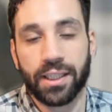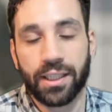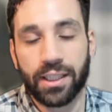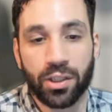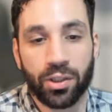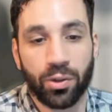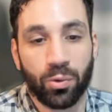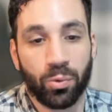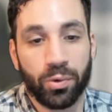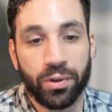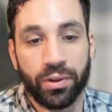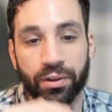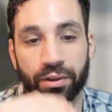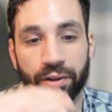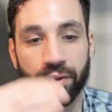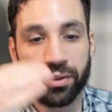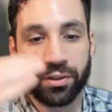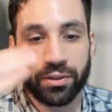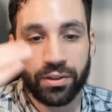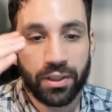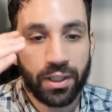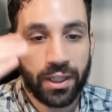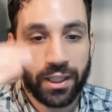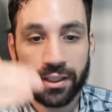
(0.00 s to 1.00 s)
With
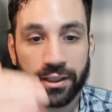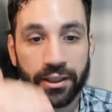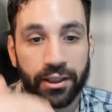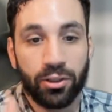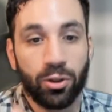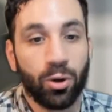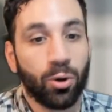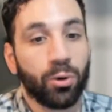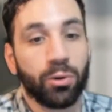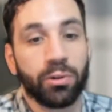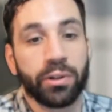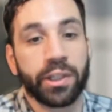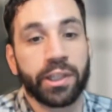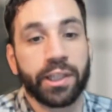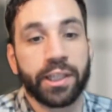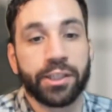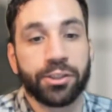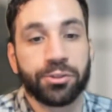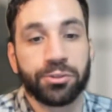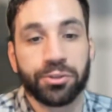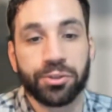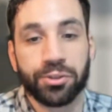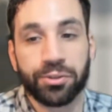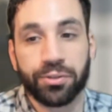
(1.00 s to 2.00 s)
slightly lowering
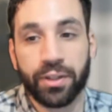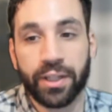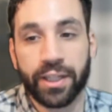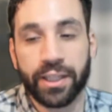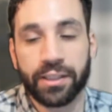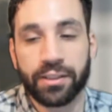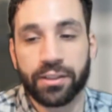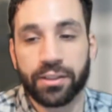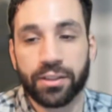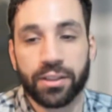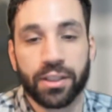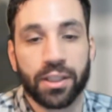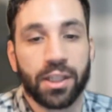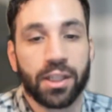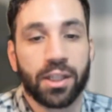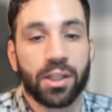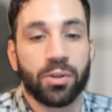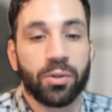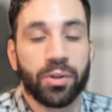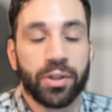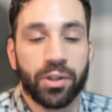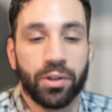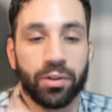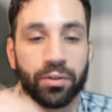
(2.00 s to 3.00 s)
interest rates,
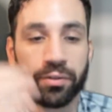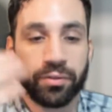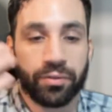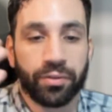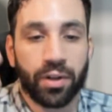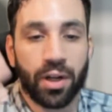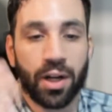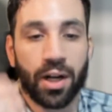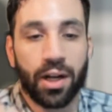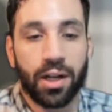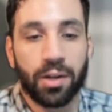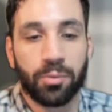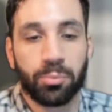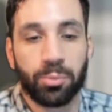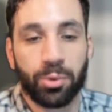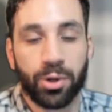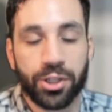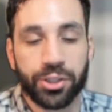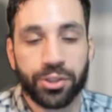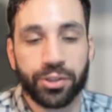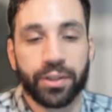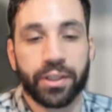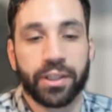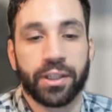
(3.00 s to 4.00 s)

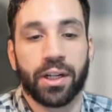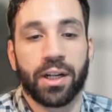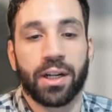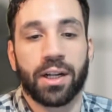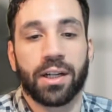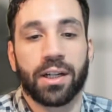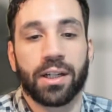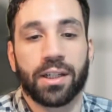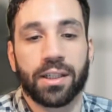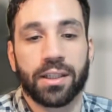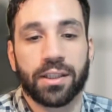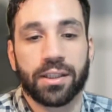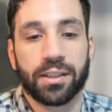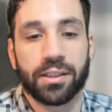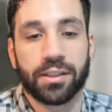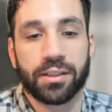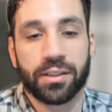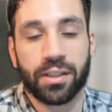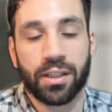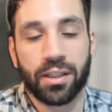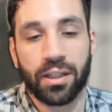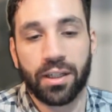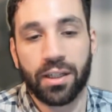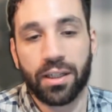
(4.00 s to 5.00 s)
pressuring
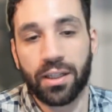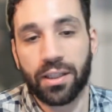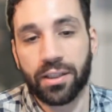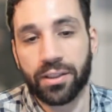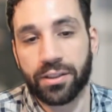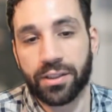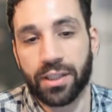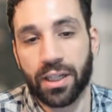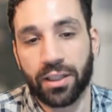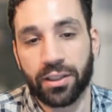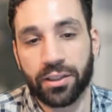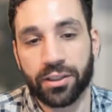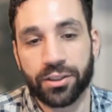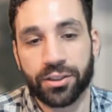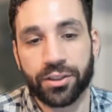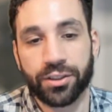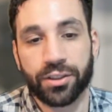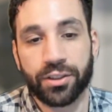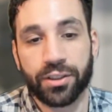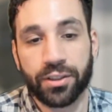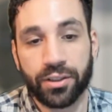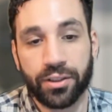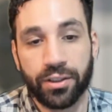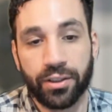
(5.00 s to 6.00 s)
sellers,
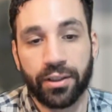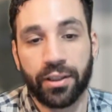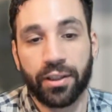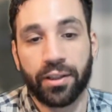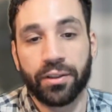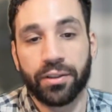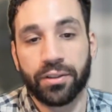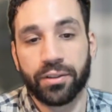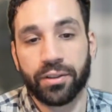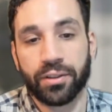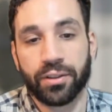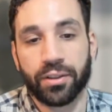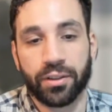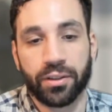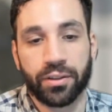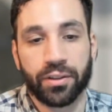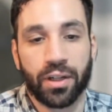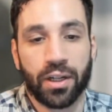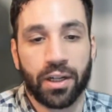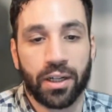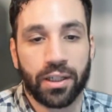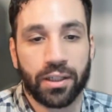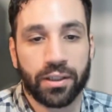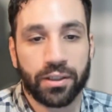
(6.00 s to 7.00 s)

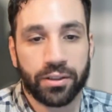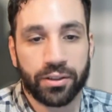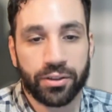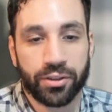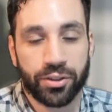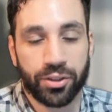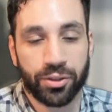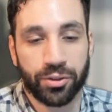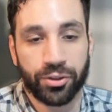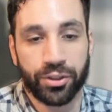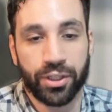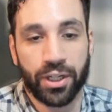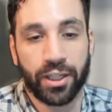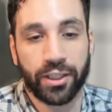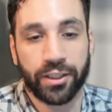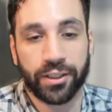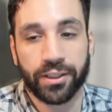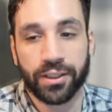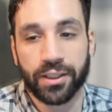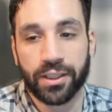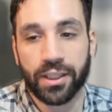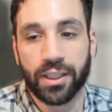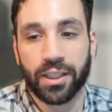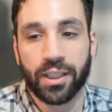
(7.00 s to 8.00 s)
to sell,
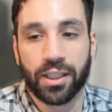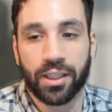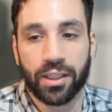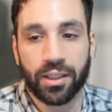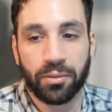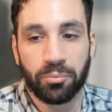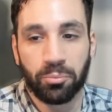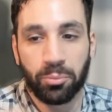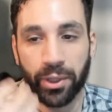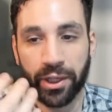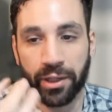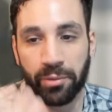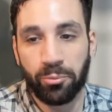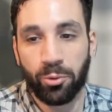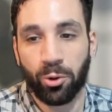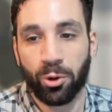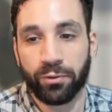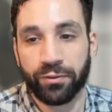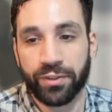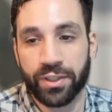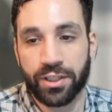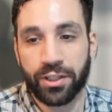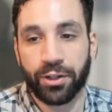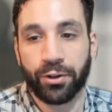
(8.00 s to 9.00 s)
bring more
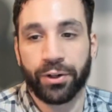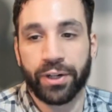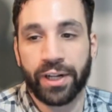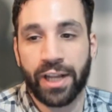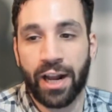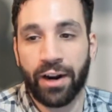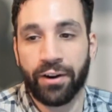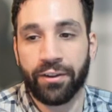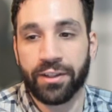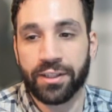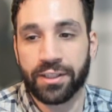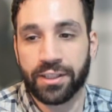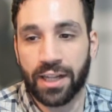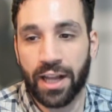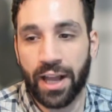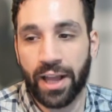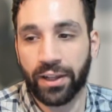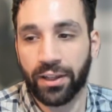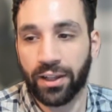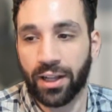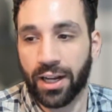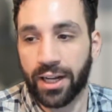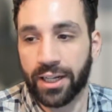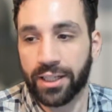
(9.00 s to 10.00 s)
inventory out of the
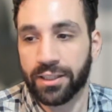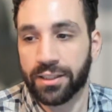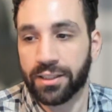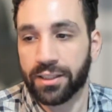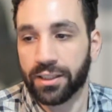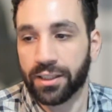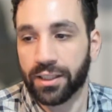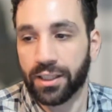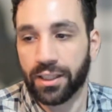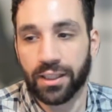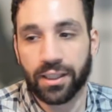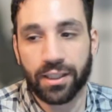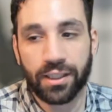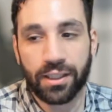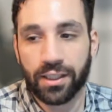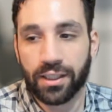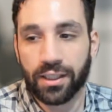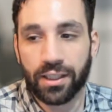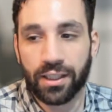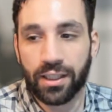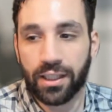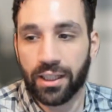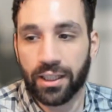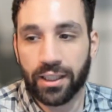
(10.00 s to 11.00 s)
sidelines.
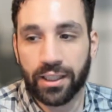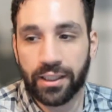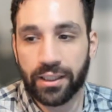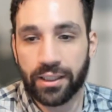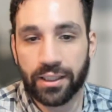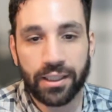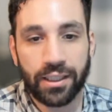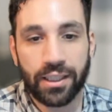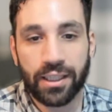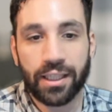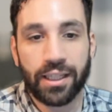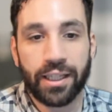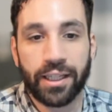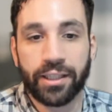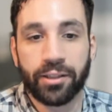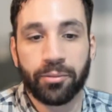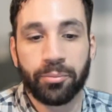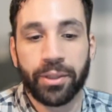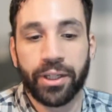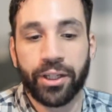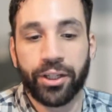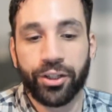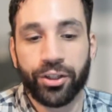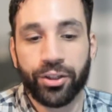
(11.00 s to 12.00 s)
It could
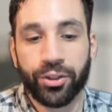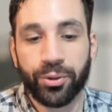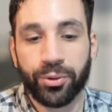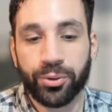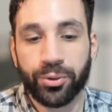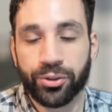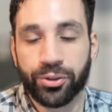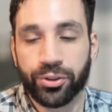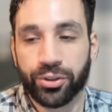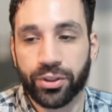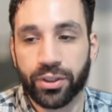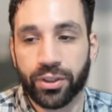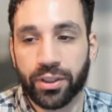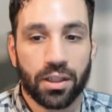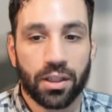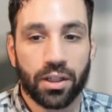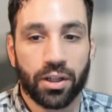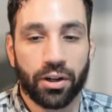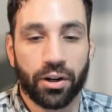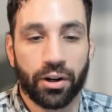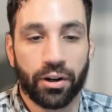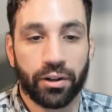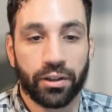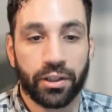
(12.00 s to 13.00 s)
be huge.
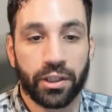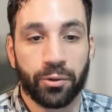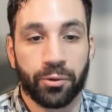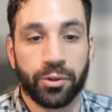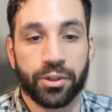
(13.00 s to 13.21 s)
Currently, we're